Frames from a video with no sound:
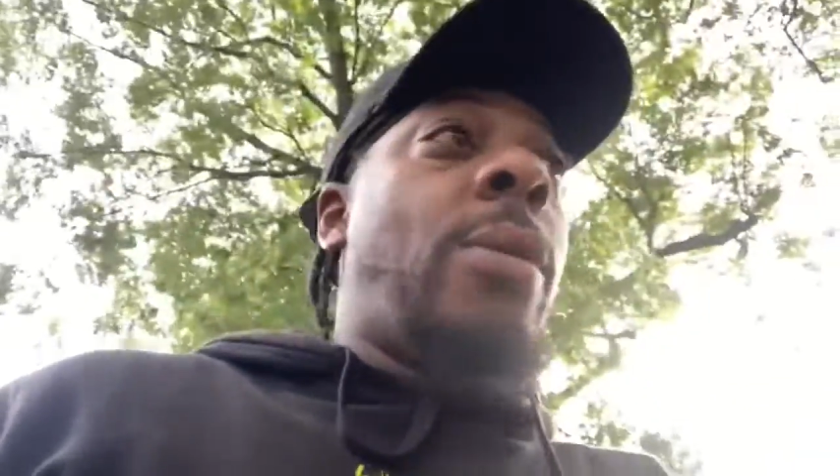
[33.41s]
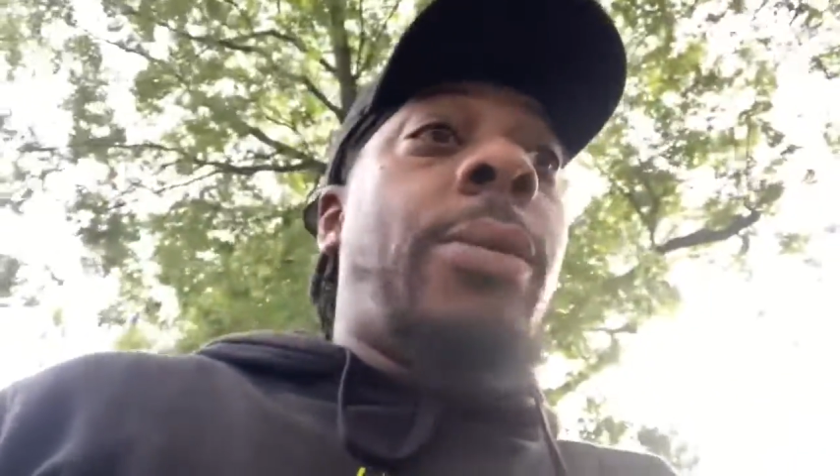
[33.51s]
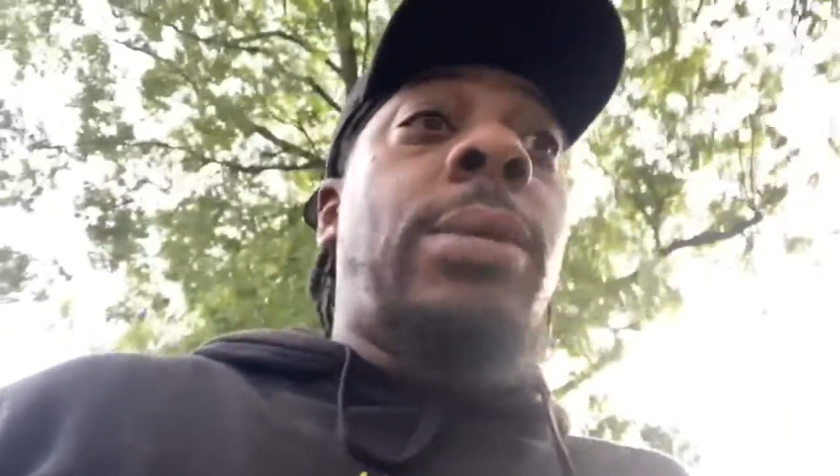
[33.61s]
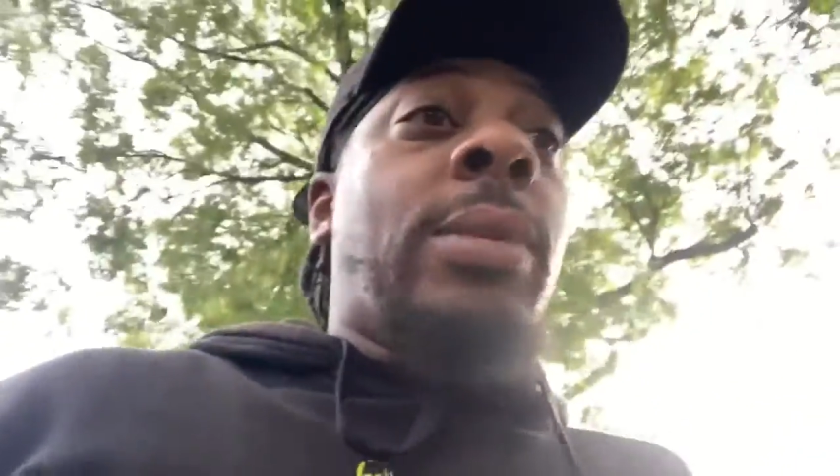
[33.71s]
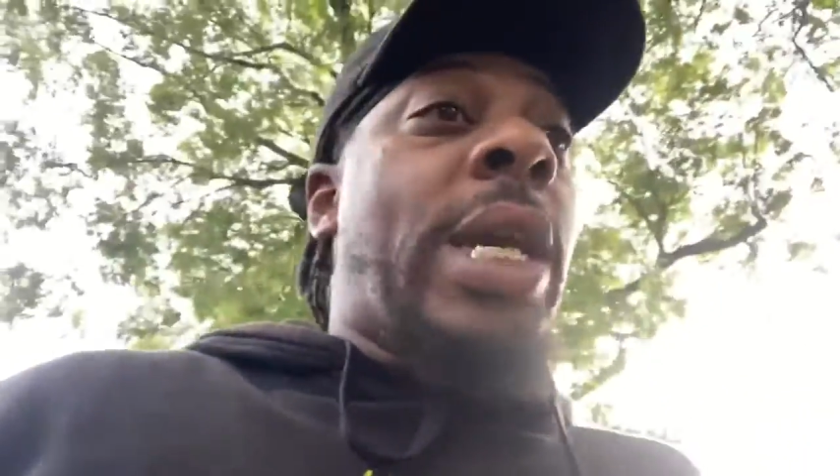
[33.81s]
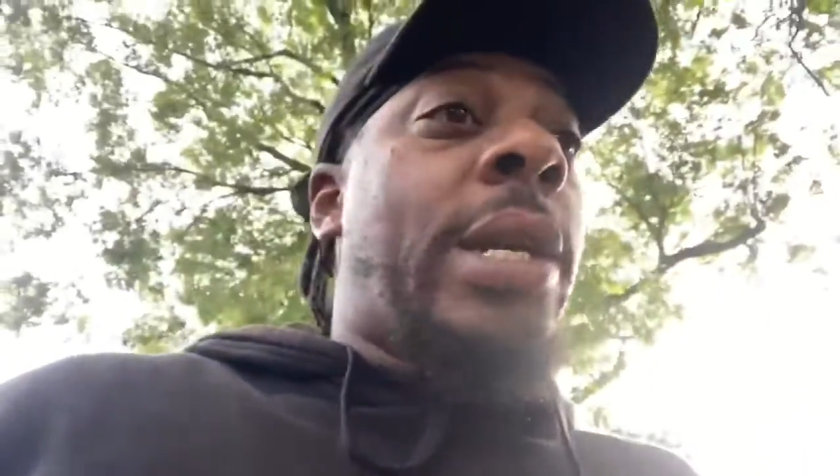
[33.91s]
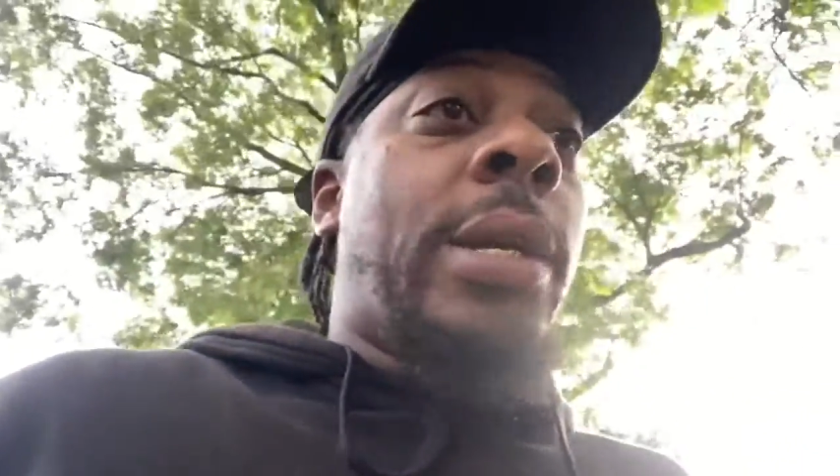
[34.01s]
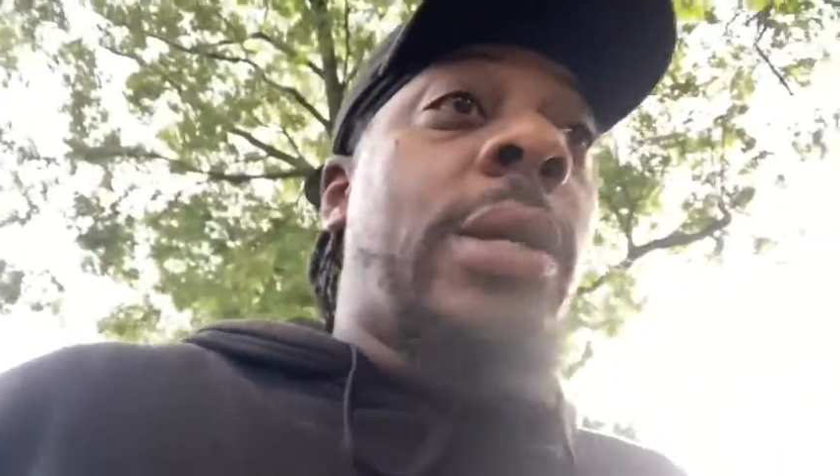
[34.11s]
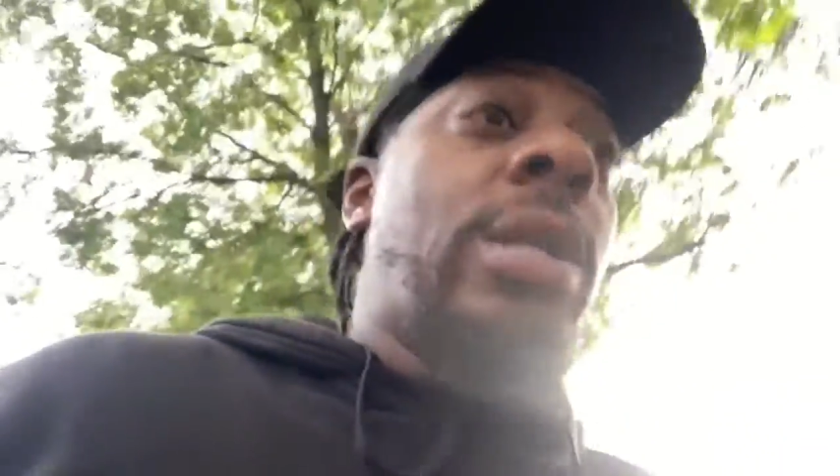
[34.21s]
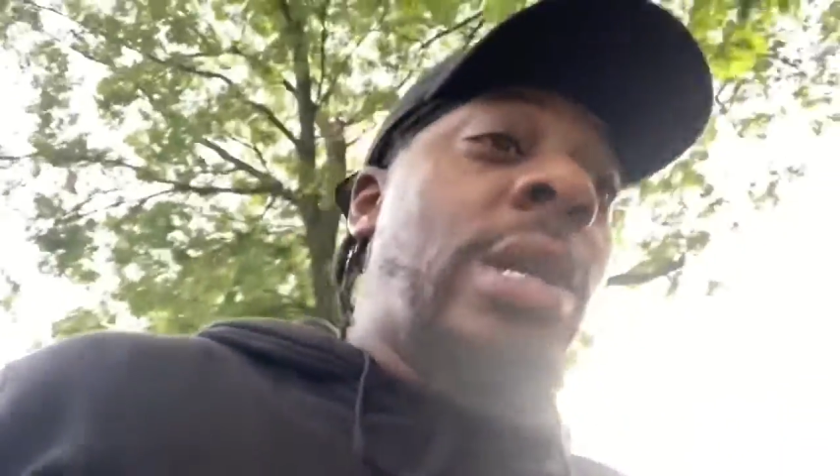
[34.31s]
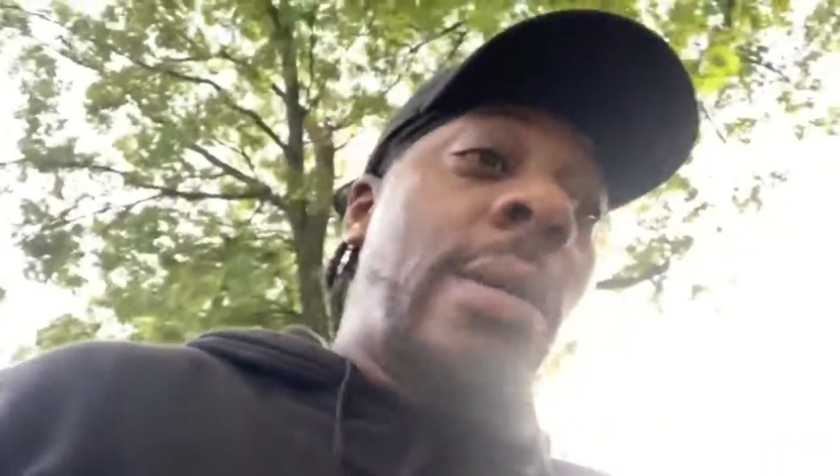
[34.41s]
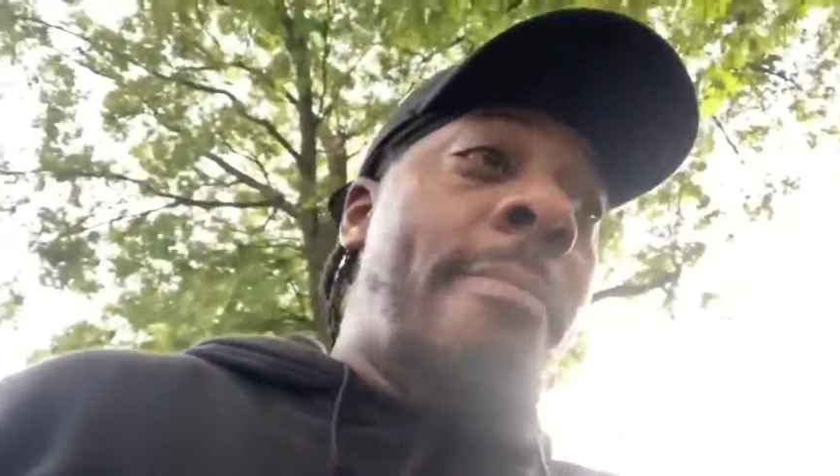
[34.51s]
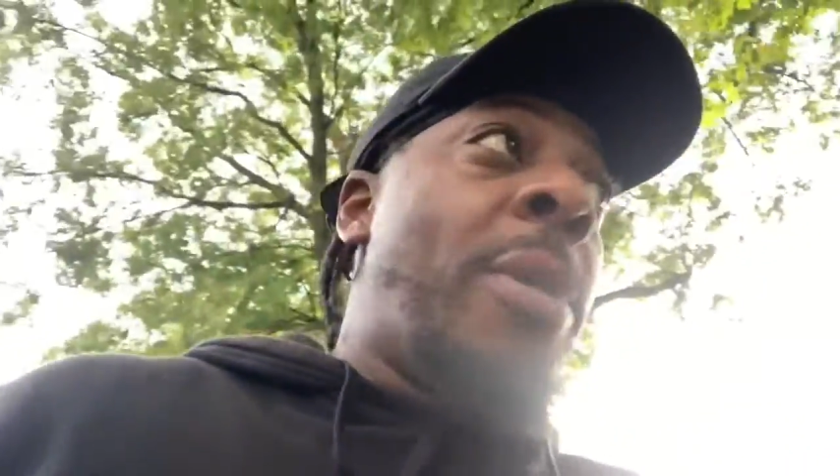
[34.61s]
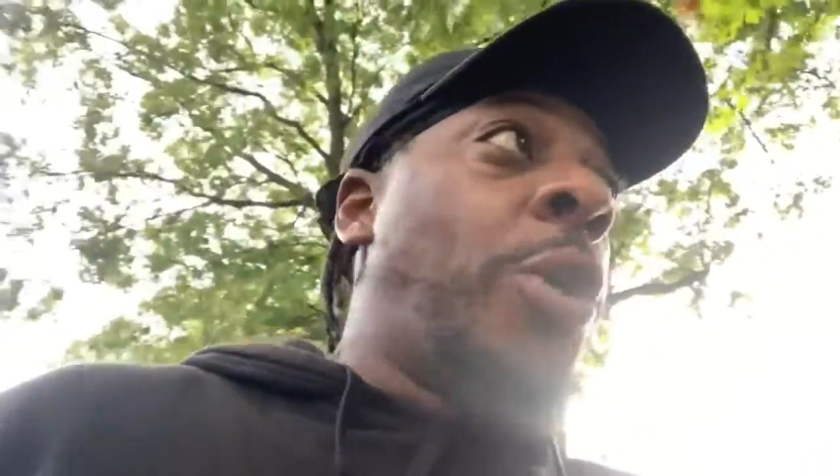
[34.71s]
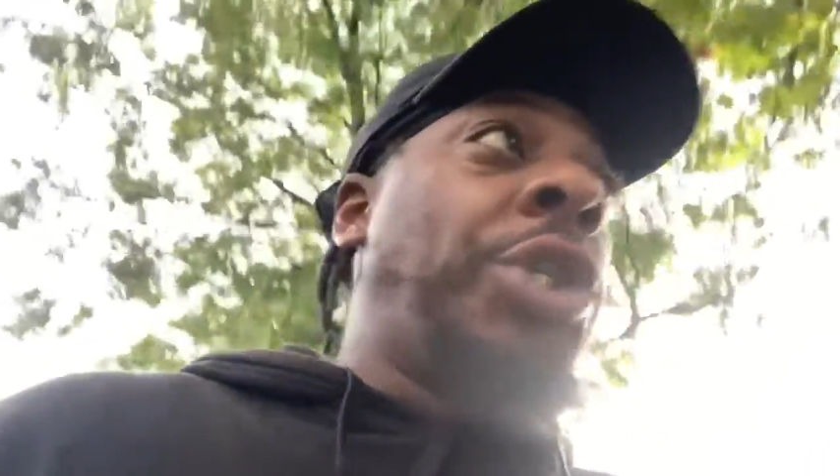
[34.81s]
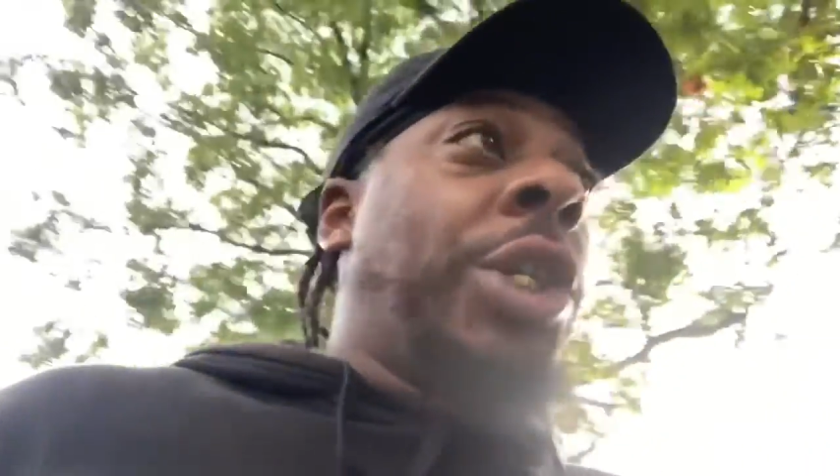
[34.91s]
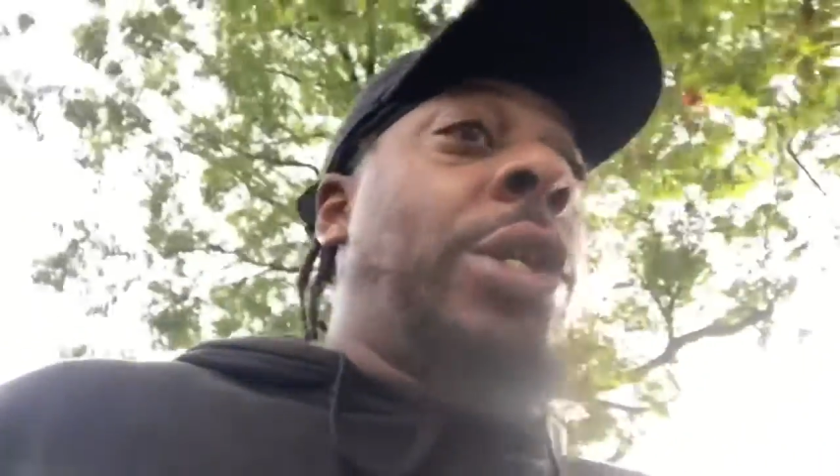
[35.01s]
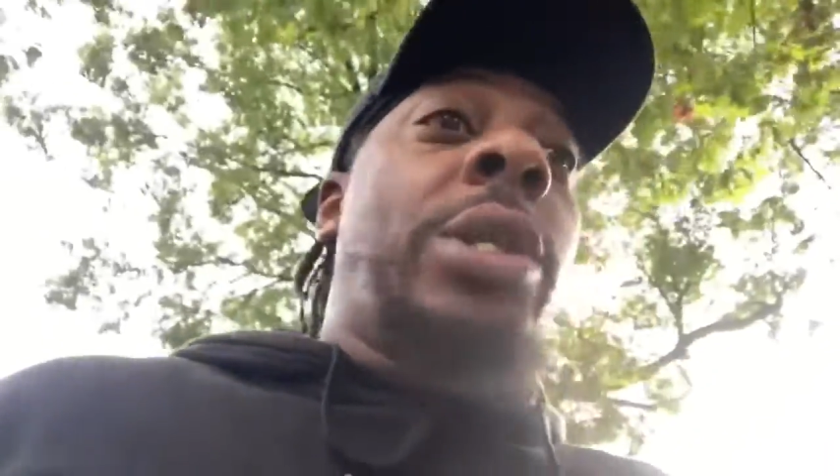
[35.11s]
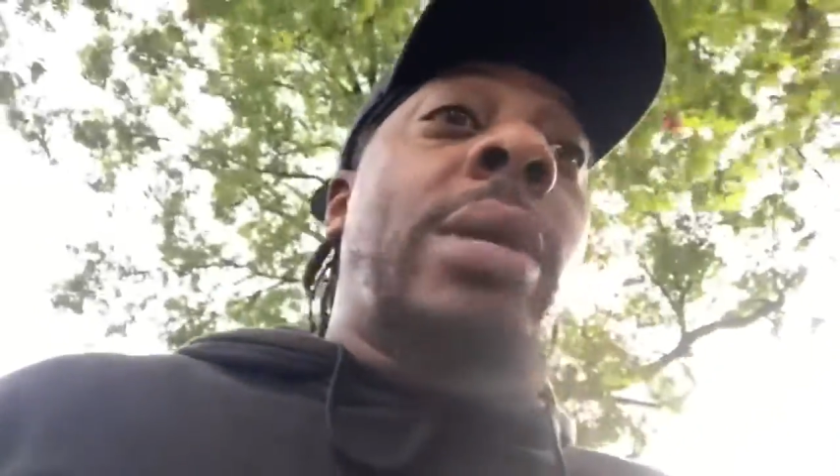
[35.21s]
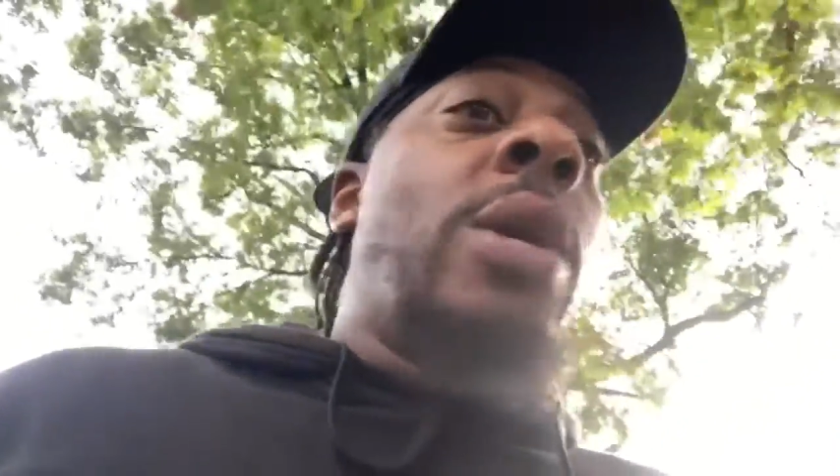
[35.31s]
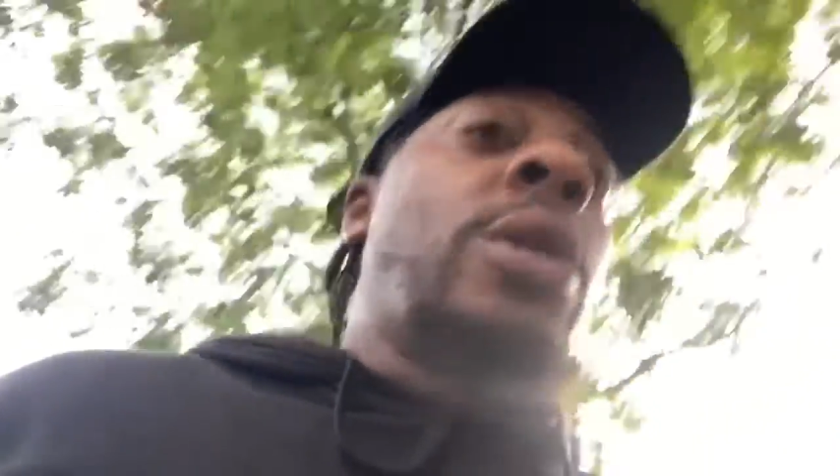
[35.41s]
up with some kind of motion or something.